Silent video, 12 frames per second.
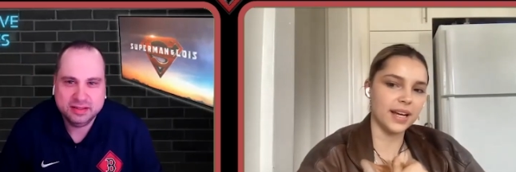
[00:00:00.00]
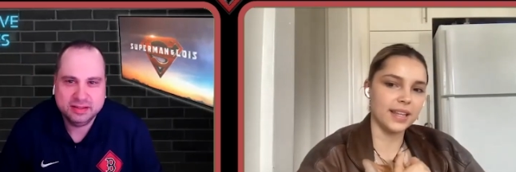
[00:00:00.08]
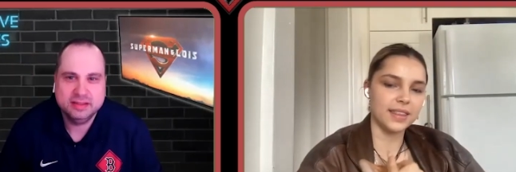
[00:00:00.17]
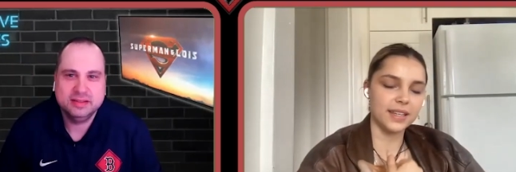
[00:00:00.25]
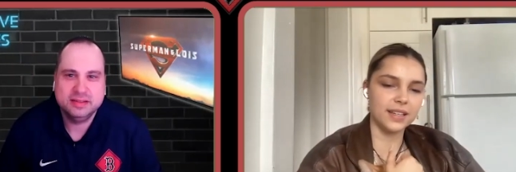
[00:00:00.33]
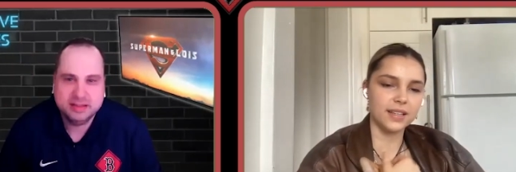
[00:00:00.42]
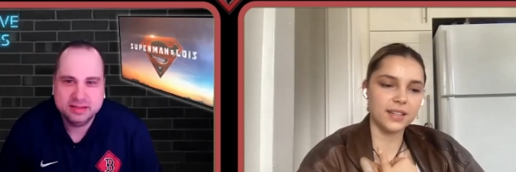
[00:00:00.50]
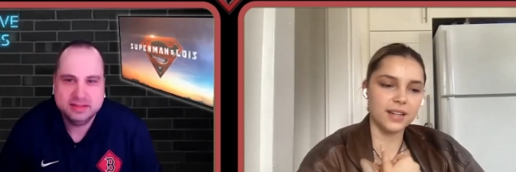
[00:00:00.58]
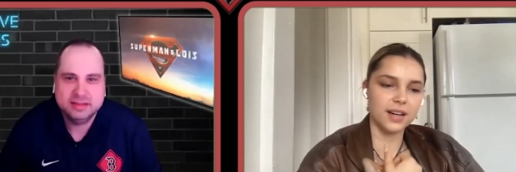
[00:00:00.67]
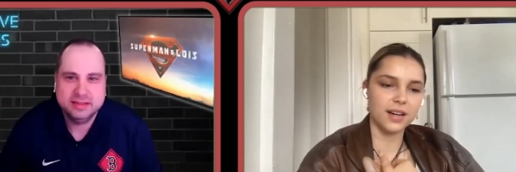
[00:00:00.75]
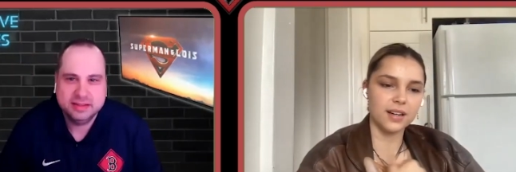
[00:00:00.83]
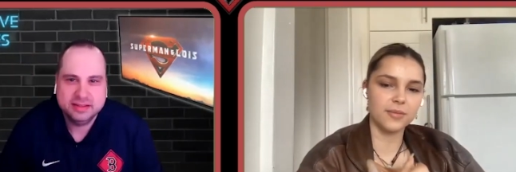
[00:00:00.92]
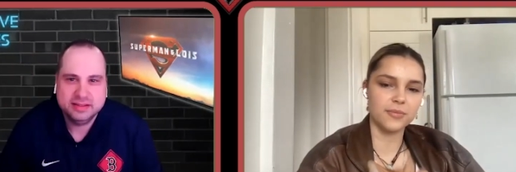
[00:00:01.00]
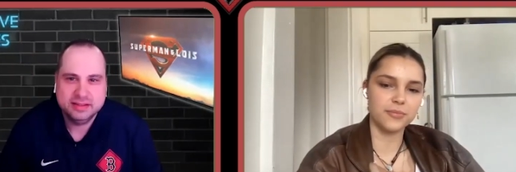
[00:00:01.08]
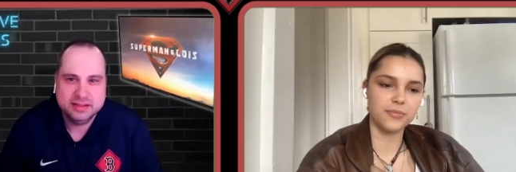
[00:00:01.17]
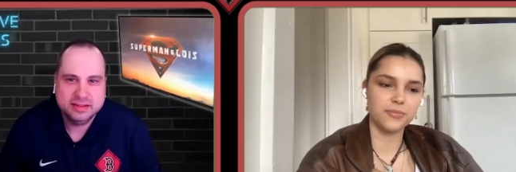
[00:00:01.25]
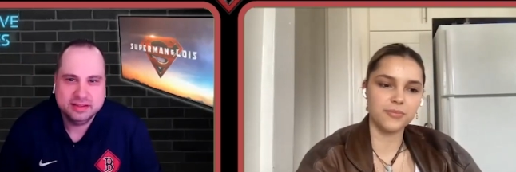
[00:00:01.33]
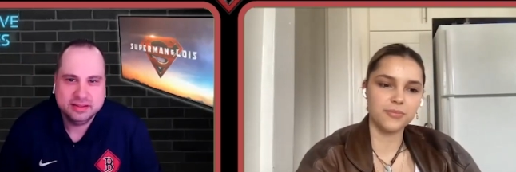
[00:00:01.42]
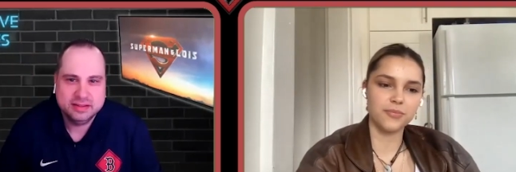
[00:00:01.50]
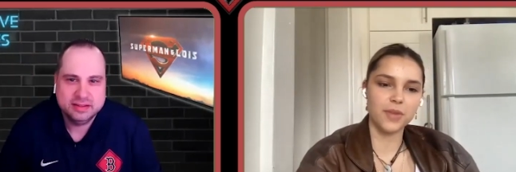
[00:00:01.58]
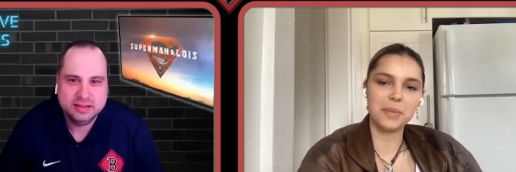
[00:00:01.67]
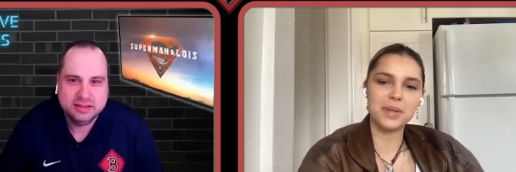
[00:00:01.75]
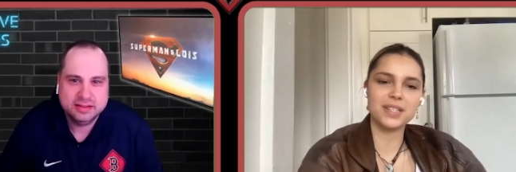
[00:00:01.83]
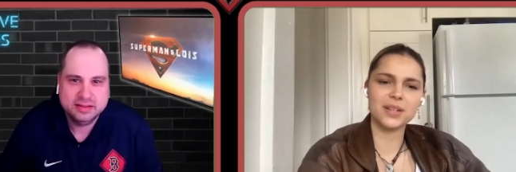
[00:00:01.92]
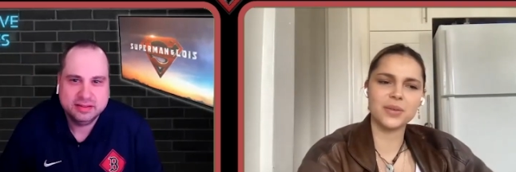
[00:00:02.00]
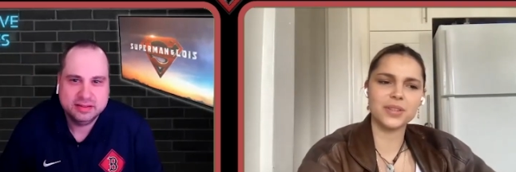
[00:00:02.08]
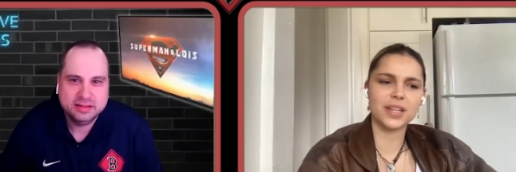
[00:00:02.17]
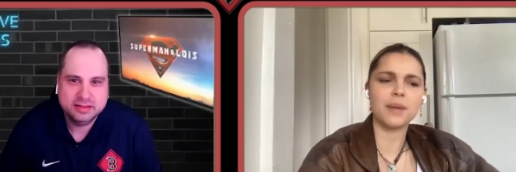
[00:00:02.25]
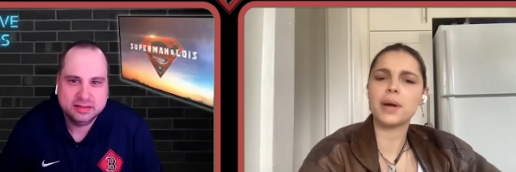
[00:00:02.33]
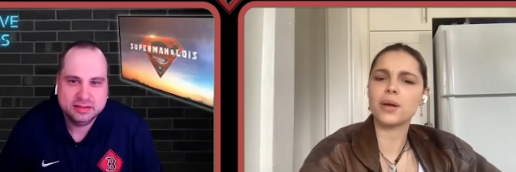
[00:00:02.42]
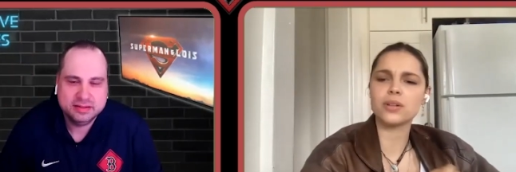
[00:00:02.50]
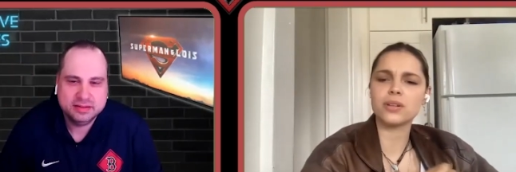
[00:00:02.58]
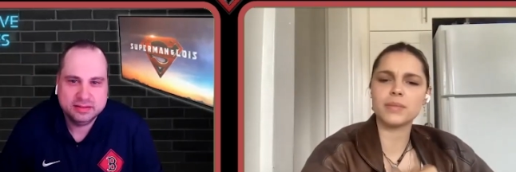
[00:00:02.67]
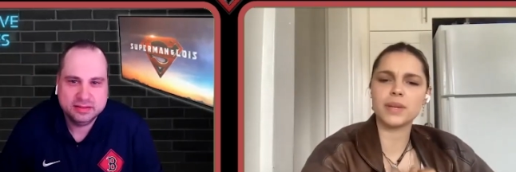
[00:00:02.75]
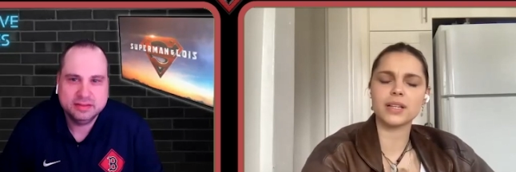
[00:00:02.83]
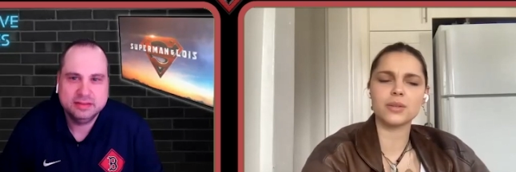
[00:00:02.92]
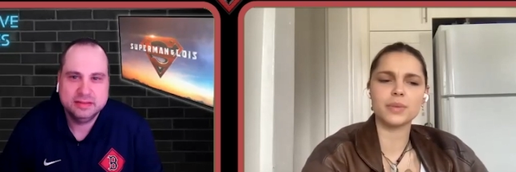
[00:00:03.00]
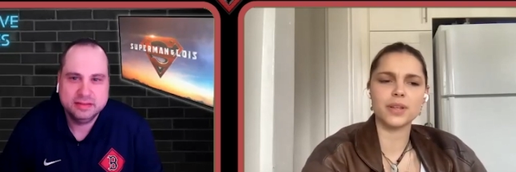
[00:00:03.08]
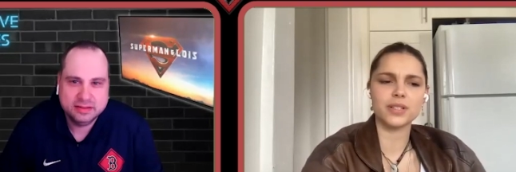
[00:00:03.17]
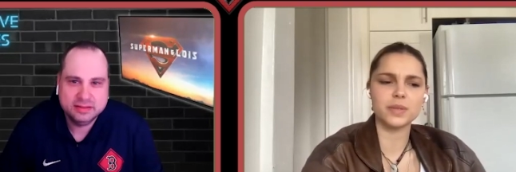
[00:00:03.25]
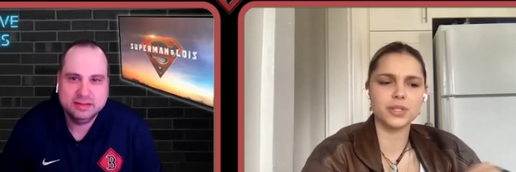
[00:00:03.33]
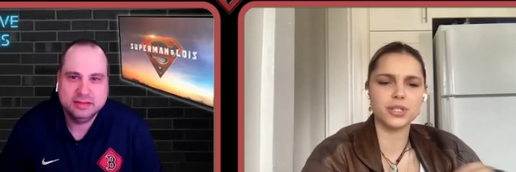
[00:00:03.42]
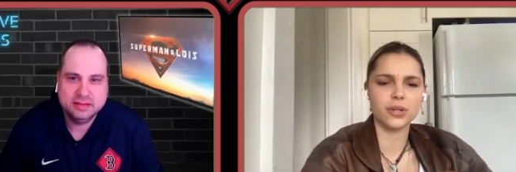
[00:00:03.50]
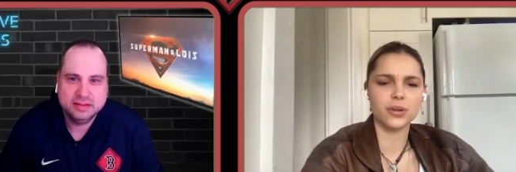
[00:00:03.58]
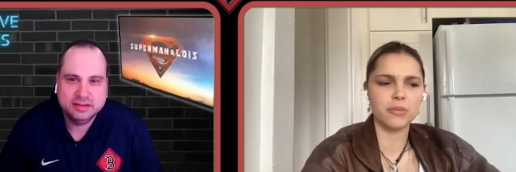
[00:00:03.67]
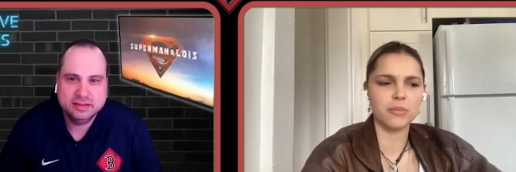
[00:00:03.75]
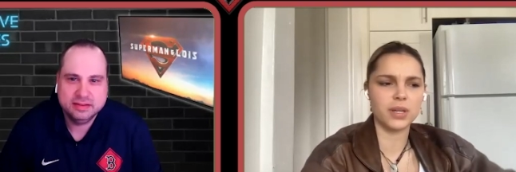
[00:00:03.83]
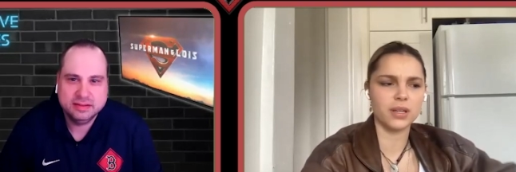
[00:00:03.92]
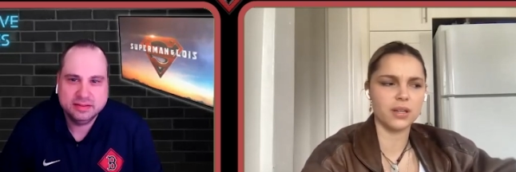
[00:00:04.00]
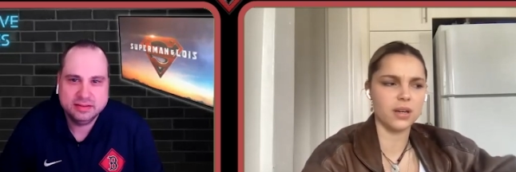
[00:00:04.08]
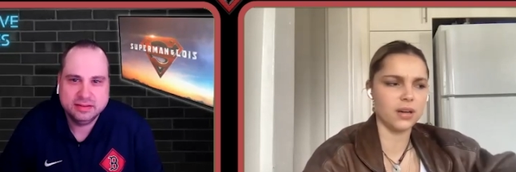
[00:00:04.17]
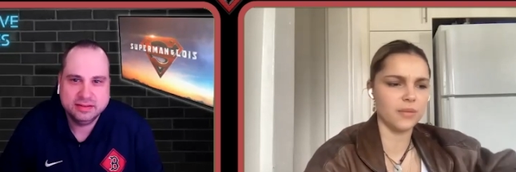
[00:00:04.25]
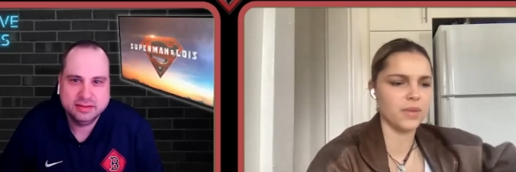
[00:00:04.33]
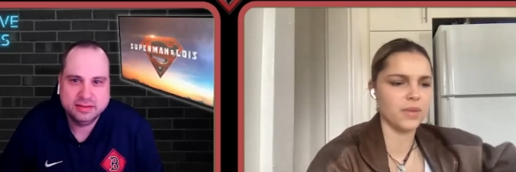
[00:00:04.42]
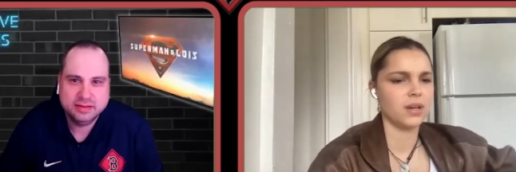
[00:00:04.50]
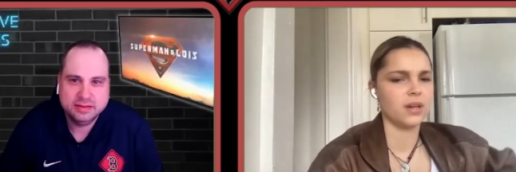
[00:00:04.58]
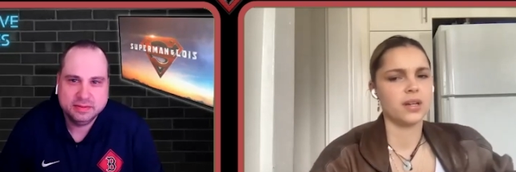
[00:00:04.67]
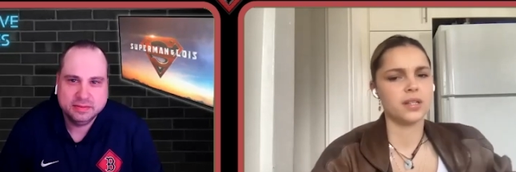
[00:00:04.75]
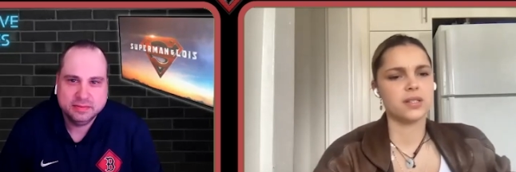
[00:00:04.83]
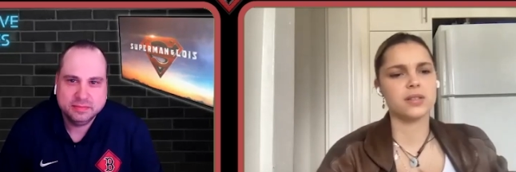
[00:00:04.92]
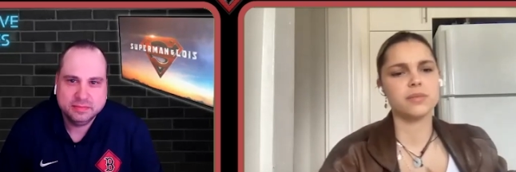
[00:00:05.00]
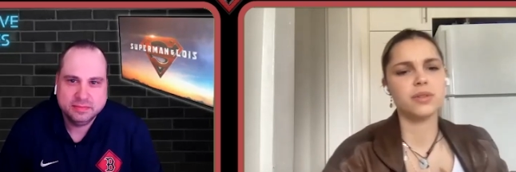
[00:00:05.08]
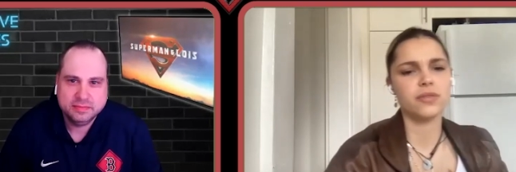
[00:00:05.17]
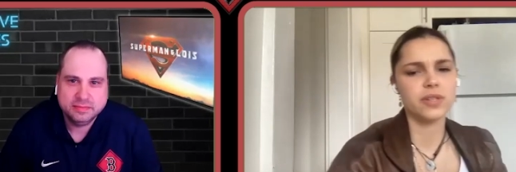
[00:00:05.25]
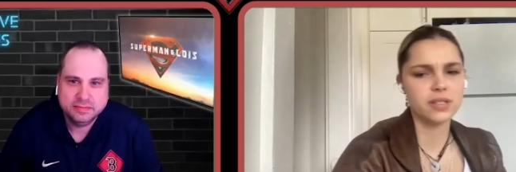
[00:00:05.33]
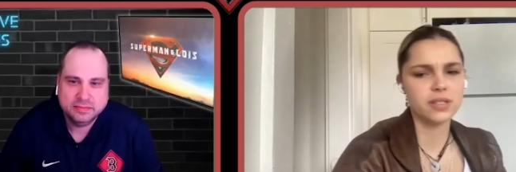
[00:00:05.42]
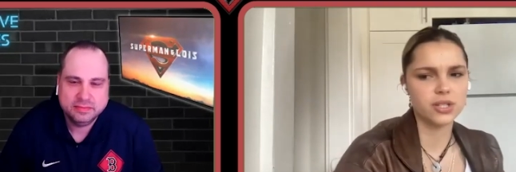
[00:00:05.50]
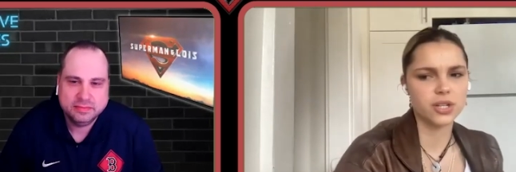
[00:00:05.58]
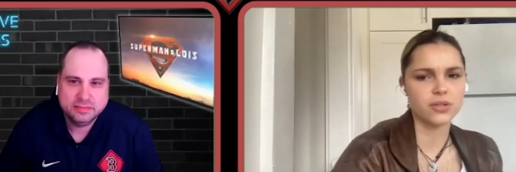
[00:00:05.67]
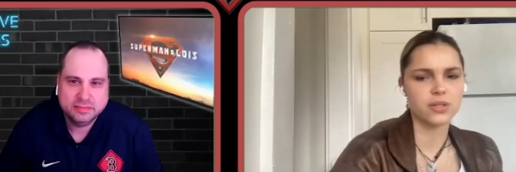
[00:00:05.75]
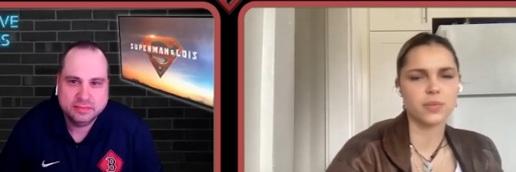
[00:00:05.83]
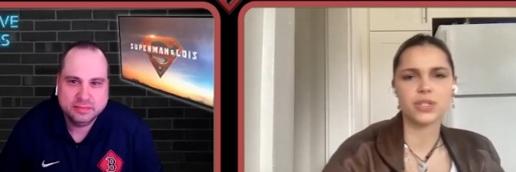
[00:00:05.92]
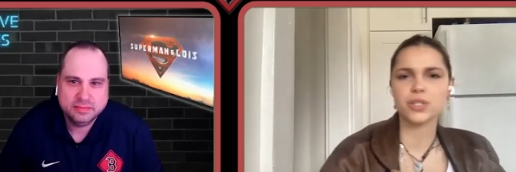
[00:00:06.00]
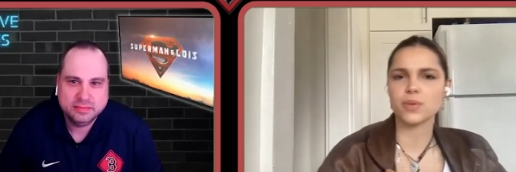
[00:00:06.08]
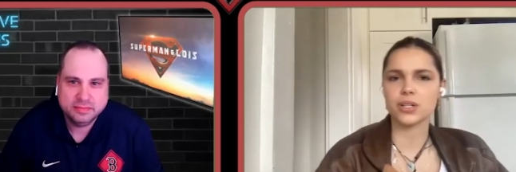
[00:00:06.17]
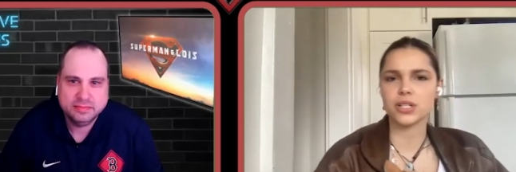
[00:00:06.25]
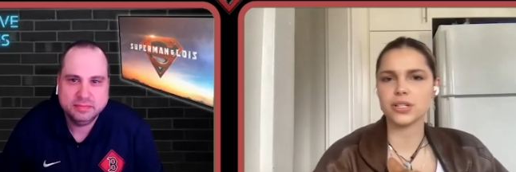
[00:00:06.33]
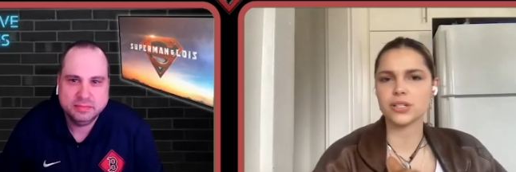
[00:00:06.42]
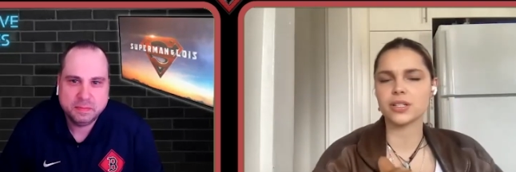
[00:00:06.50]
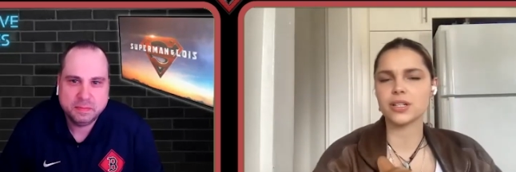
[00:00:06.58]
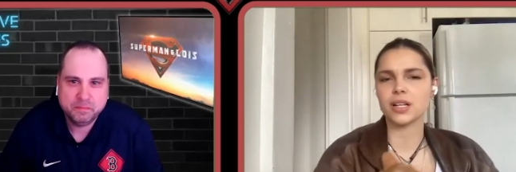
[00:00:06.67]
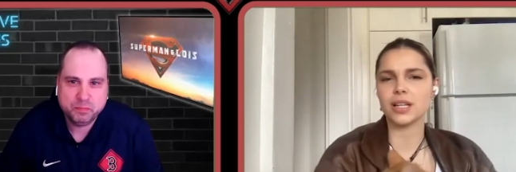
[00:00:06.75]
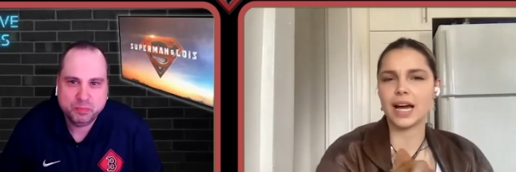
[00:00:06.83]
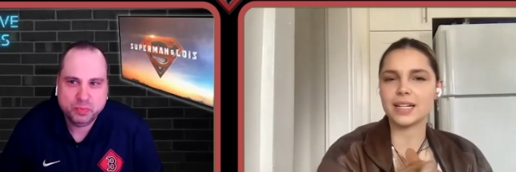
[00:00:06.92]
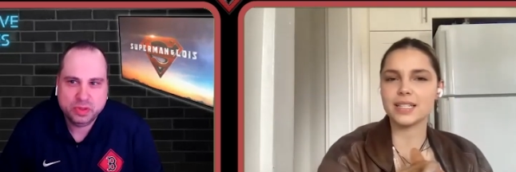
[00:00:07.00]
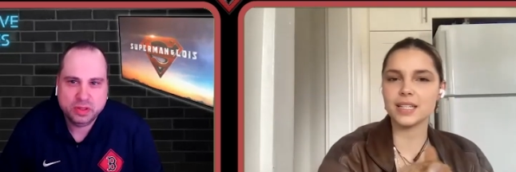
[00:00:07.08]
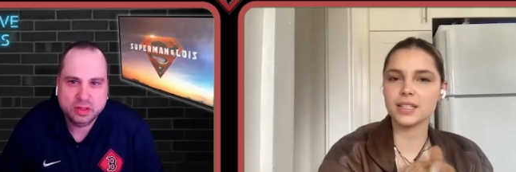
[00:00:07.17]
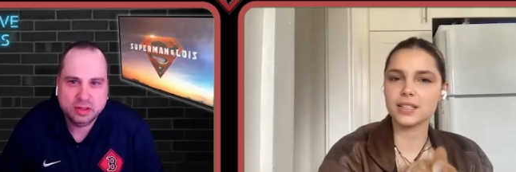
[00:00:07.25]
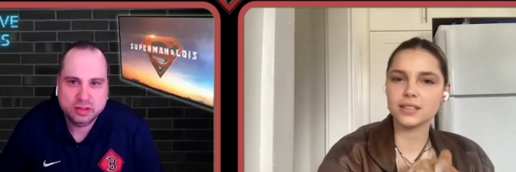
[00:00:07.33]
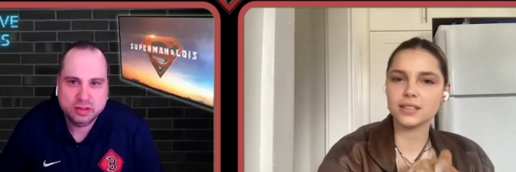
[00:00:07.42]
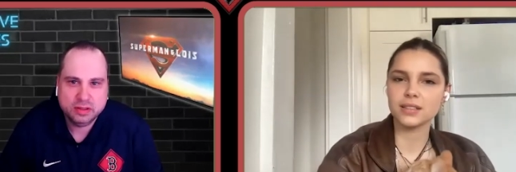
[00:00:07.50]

Speaker 1: I think um, I'm going to stick with that. My, old, my little brother's been showing me um, some movies and shows and we just watched Entergalactic.